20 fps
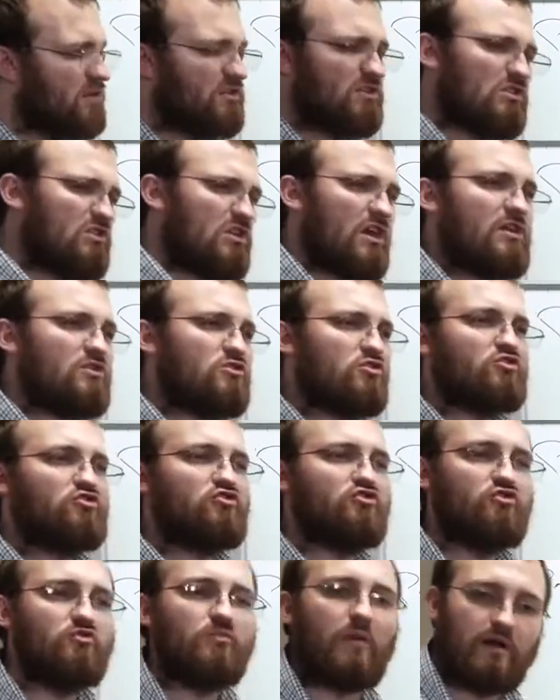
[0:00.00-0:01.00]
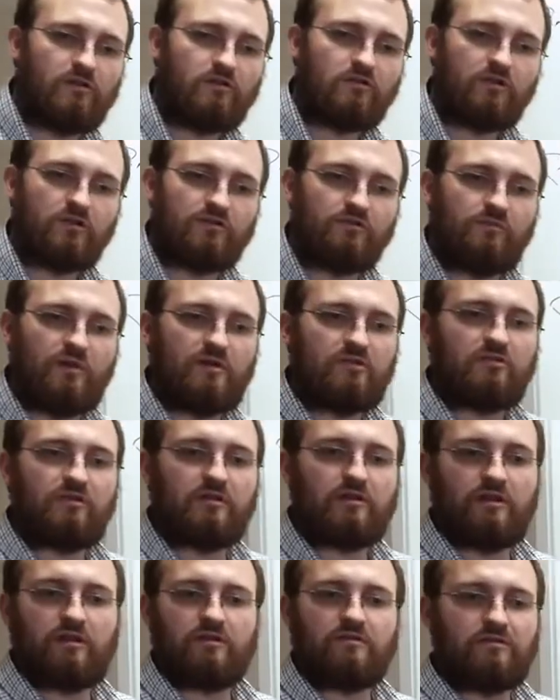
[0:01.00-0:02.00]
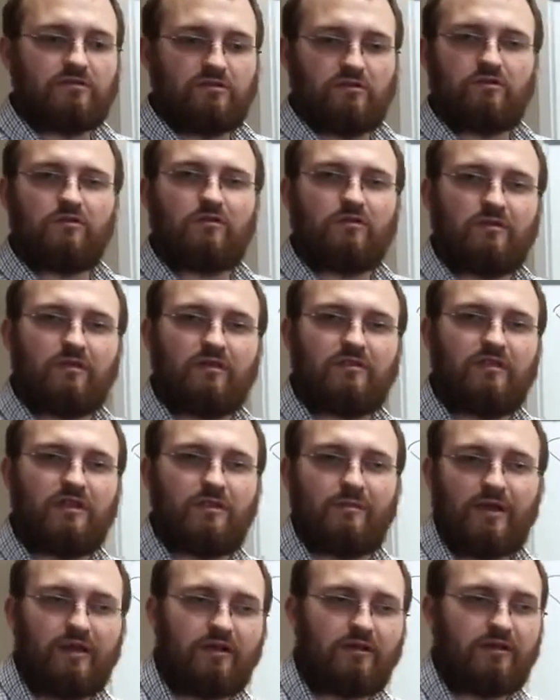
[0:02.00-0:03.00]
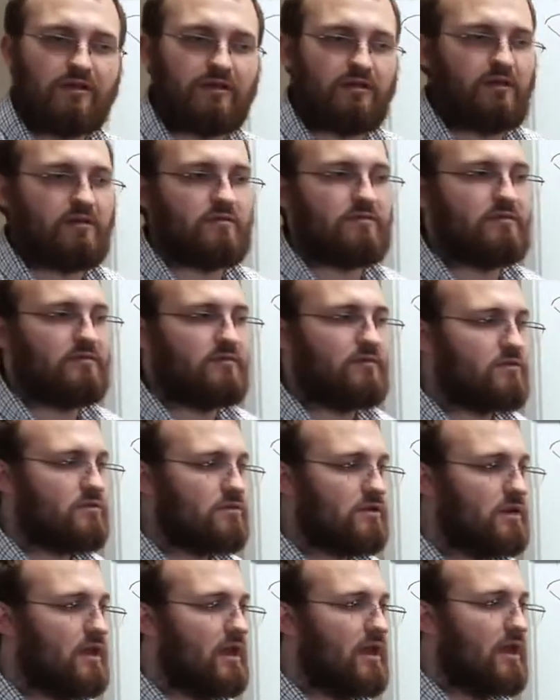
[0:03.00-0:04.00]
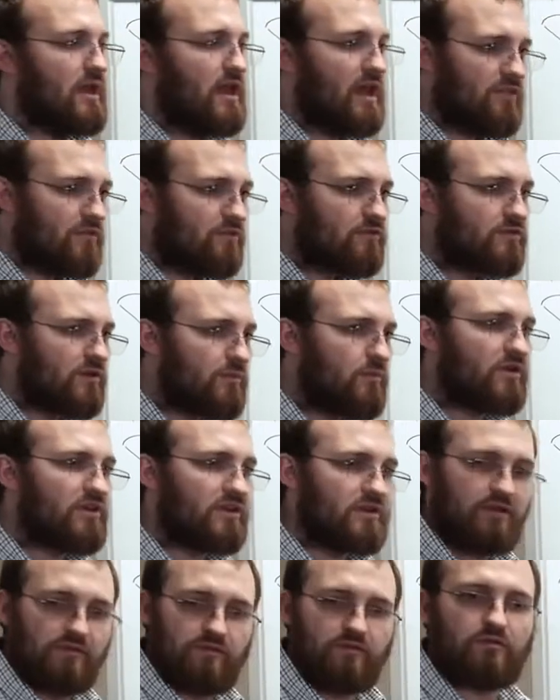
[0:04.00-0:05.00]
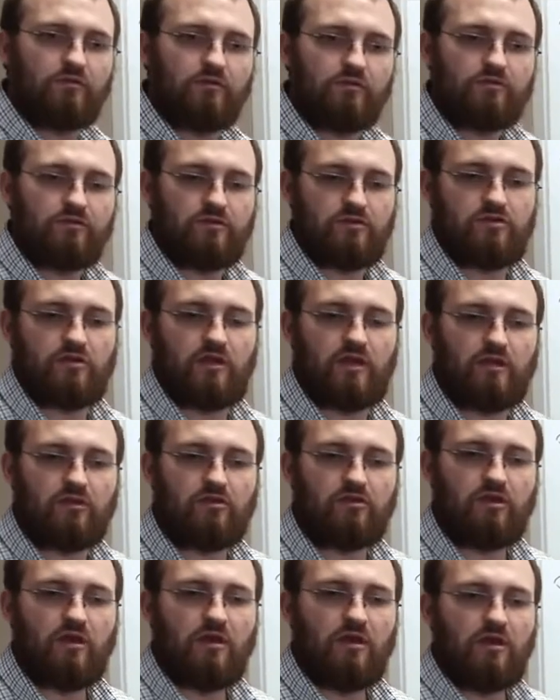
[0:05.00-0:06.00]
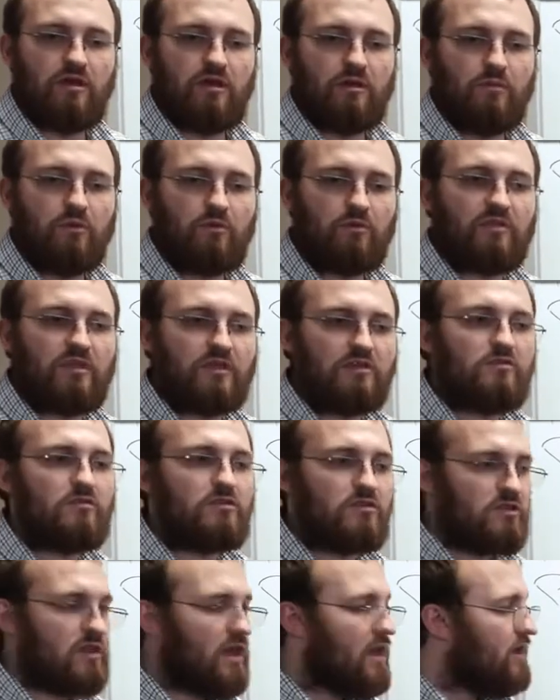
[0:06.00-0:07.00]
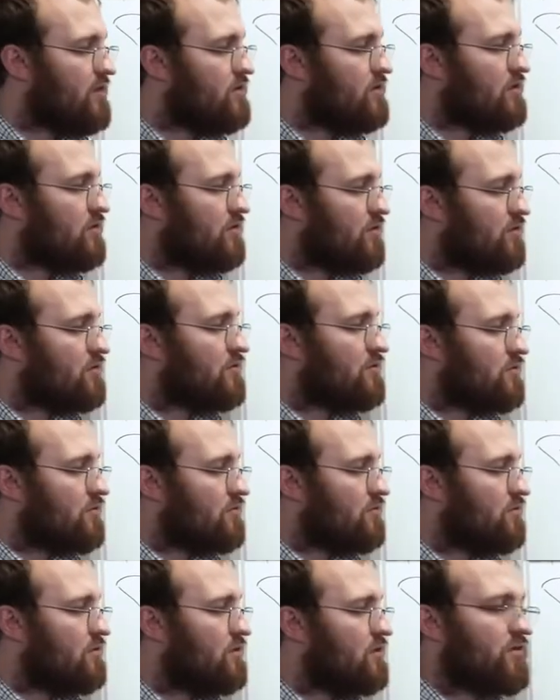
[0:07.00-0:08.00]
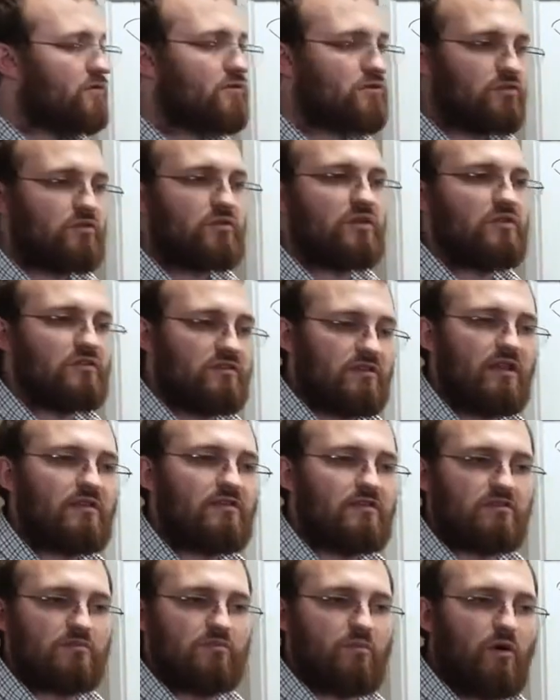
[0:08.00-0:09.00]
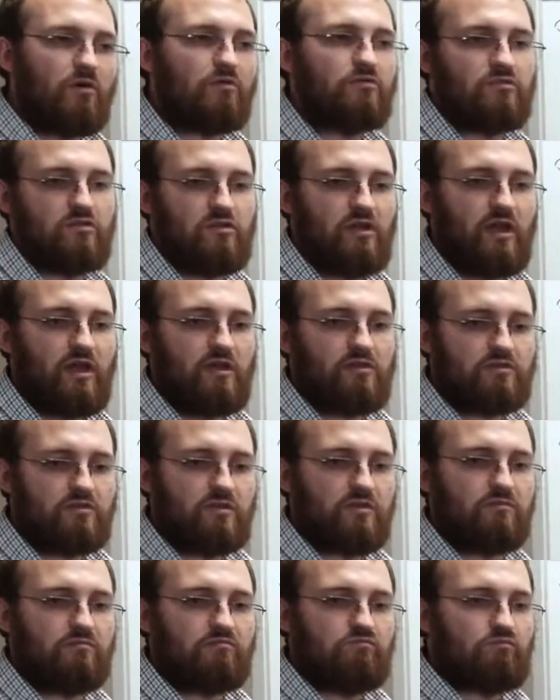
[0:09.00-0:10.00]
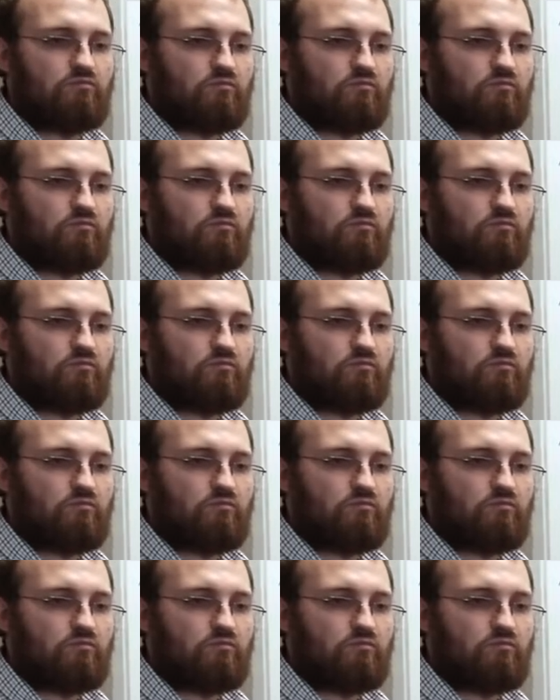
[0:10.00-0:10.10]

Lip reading: doesn't change too much, especially constitutions like the American Constitution, and they're somewhat difficult to change. But when they do change, there's universal consensus post-change that